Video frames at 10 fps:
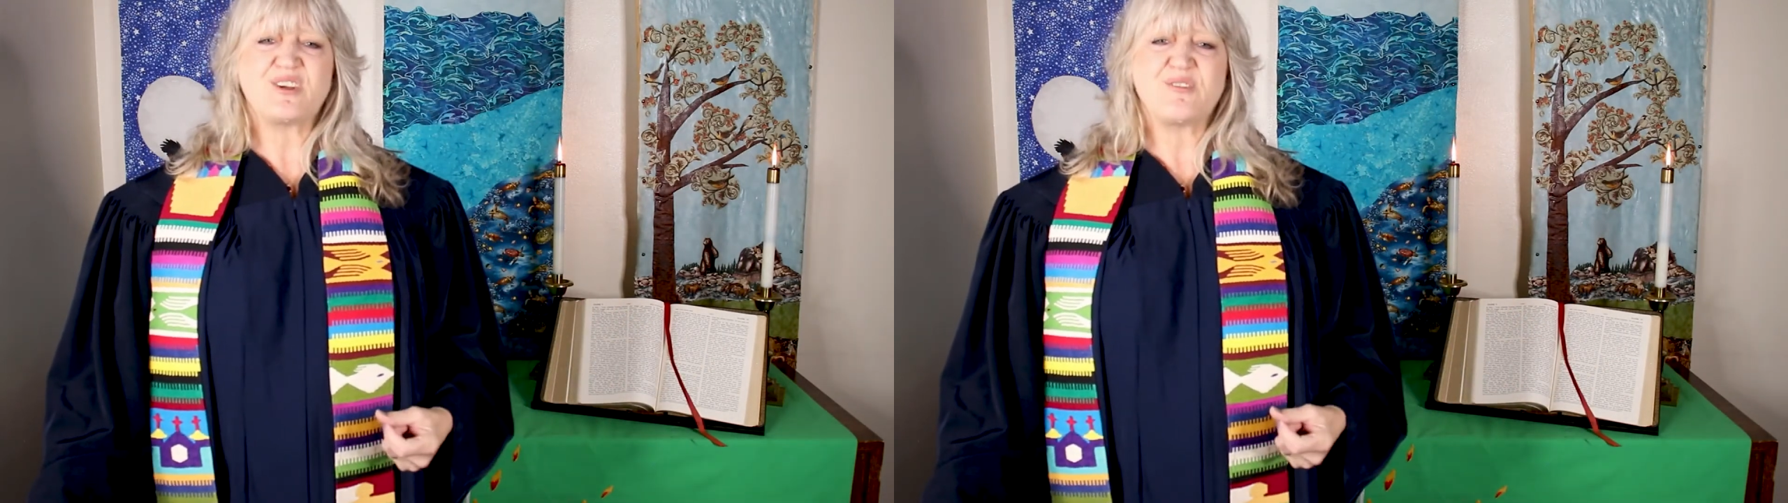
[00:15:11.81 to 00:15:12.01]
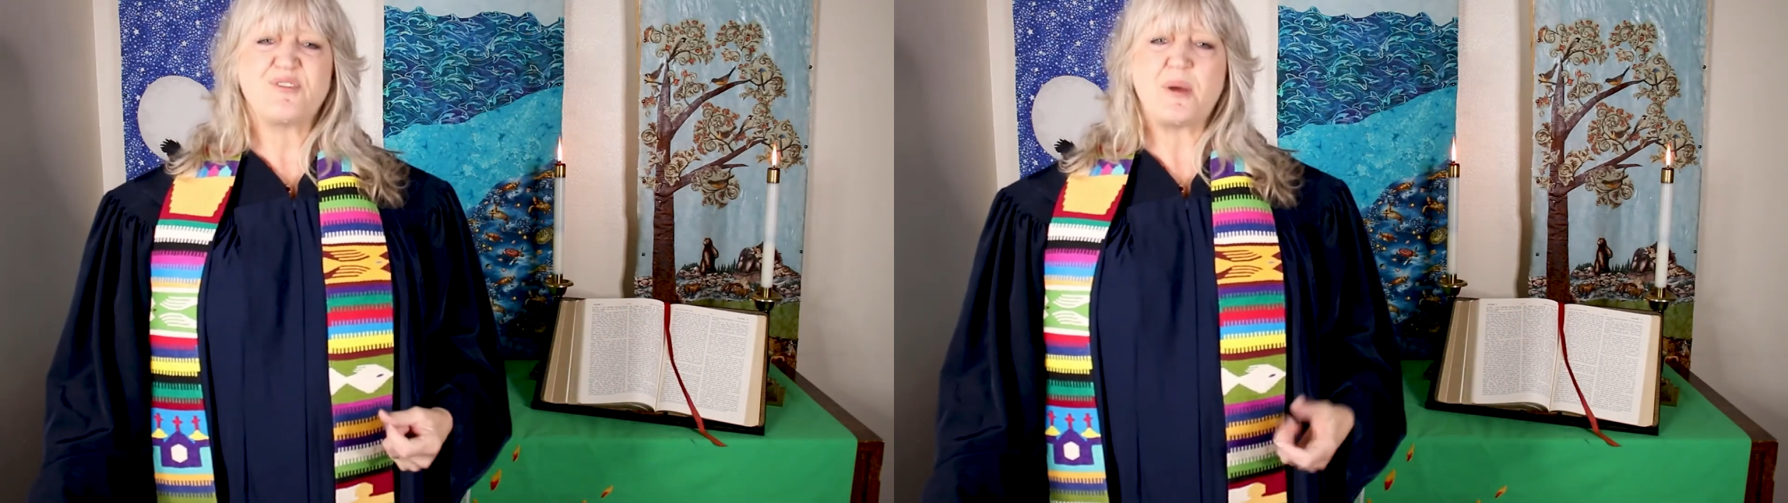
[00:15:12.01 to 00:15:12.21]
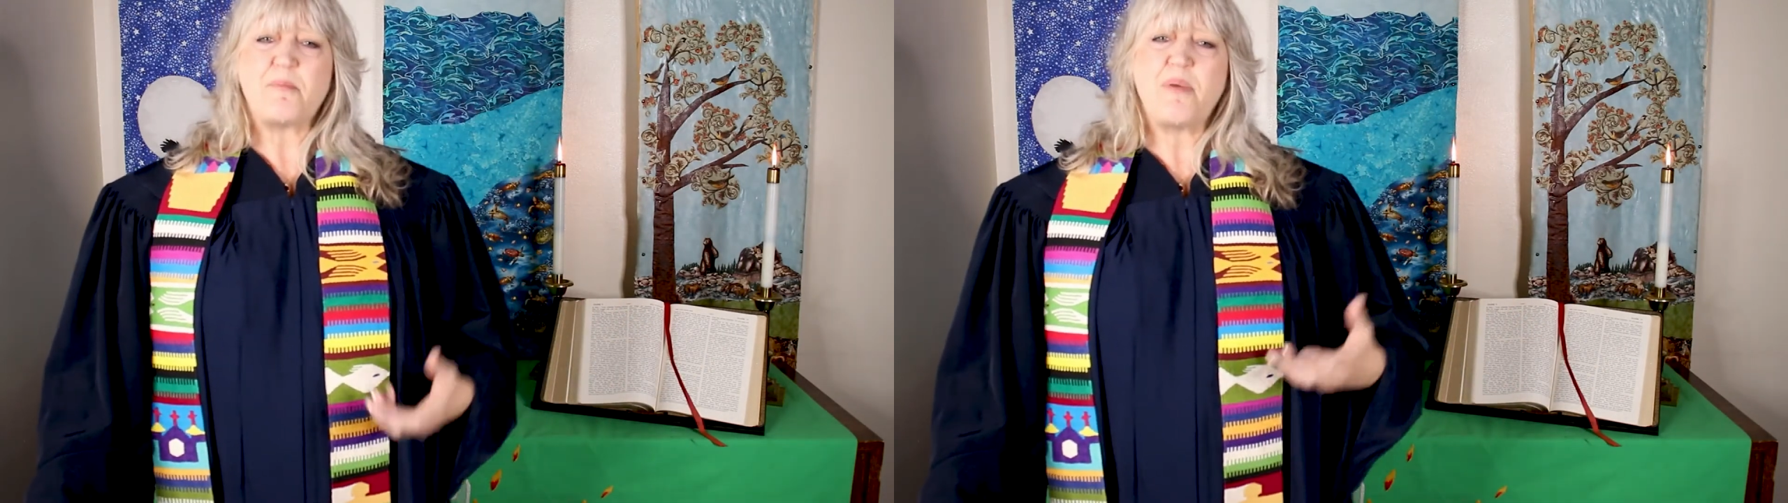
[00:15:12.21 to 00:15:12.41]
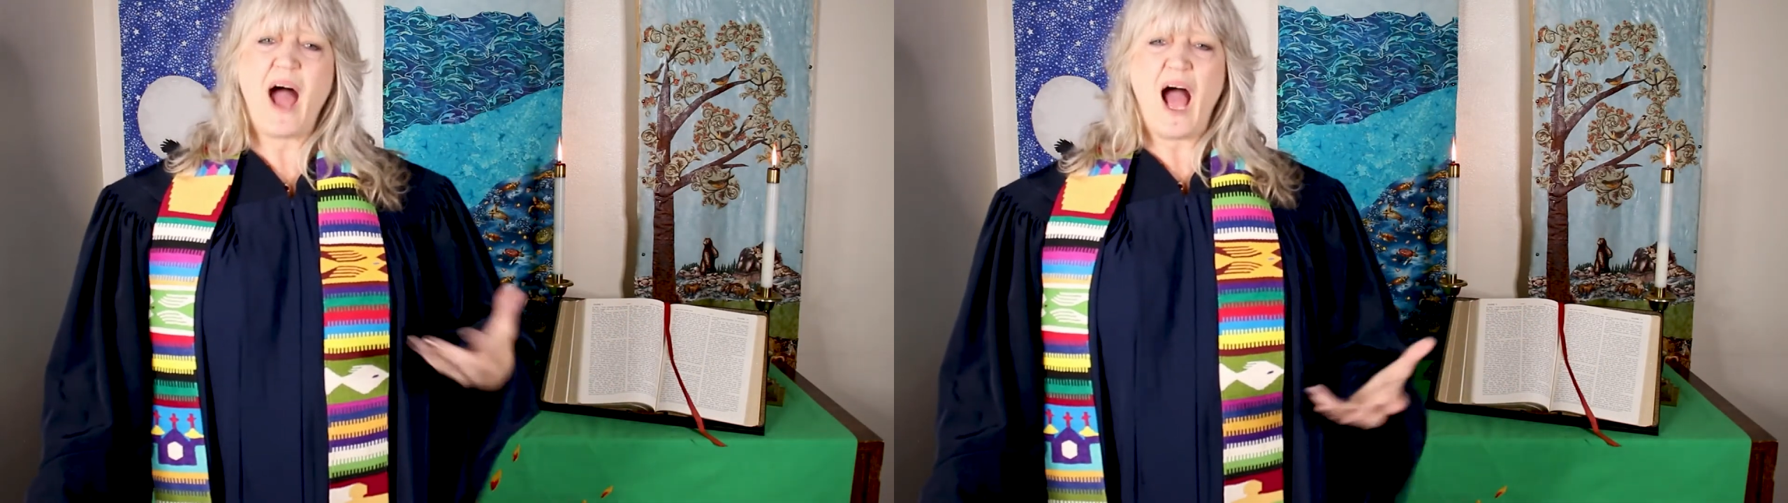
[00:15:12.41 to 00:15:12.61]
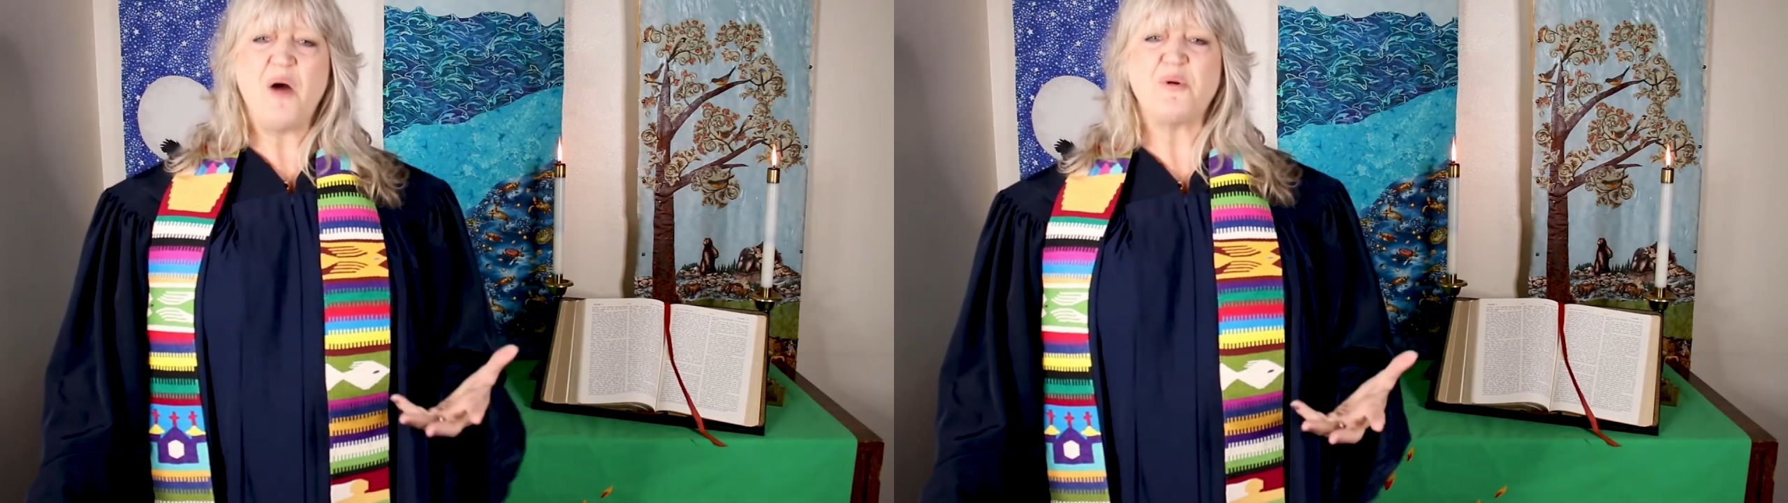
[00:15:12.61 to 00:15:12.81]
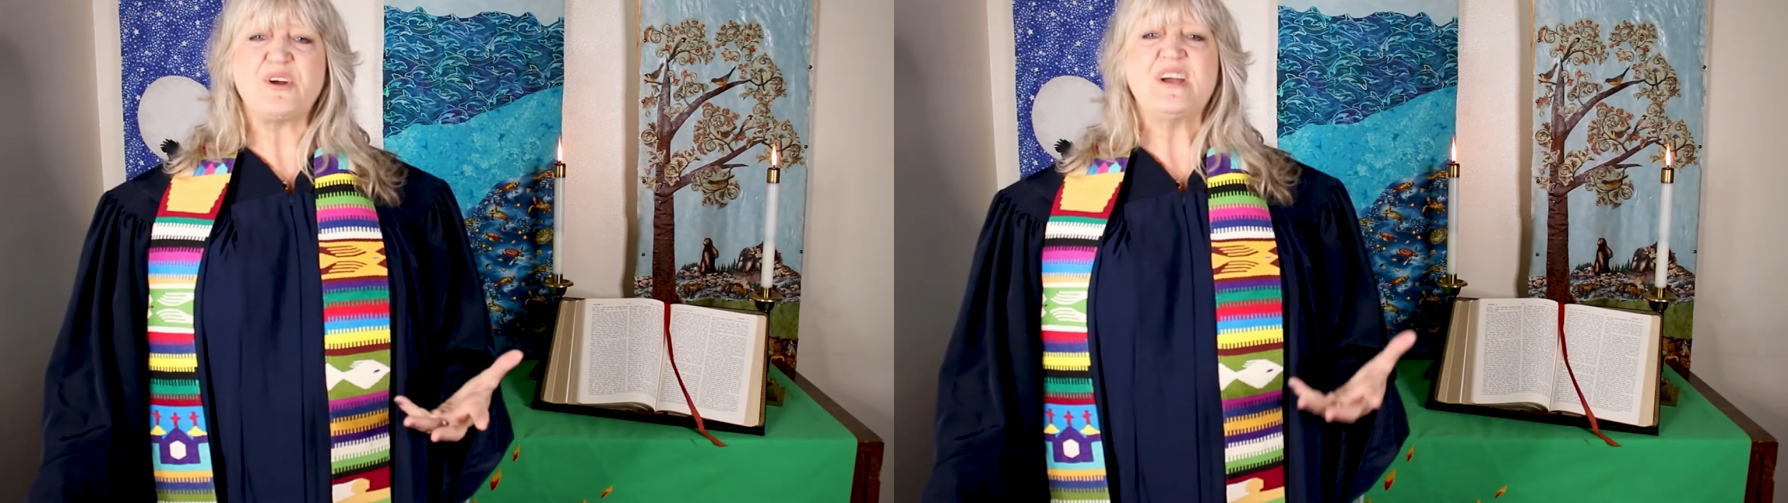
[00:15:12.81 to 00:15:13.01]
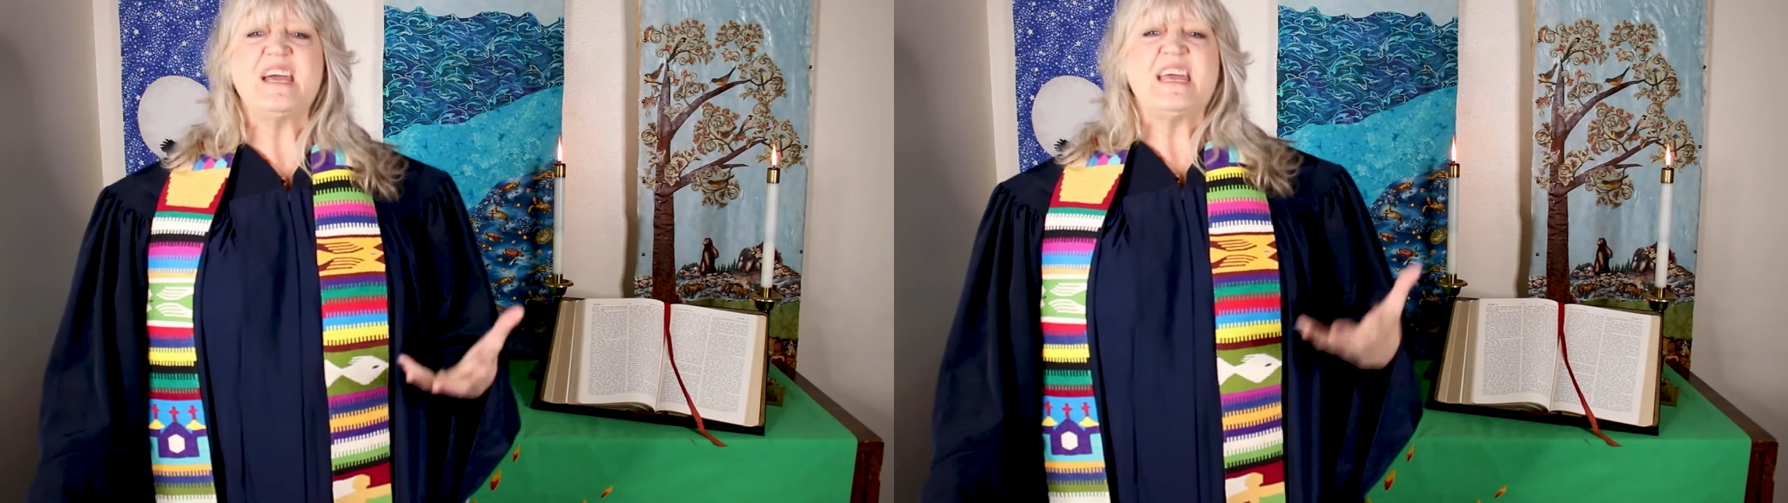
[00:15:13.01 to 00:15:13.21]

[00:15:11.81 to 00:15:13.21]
other for the power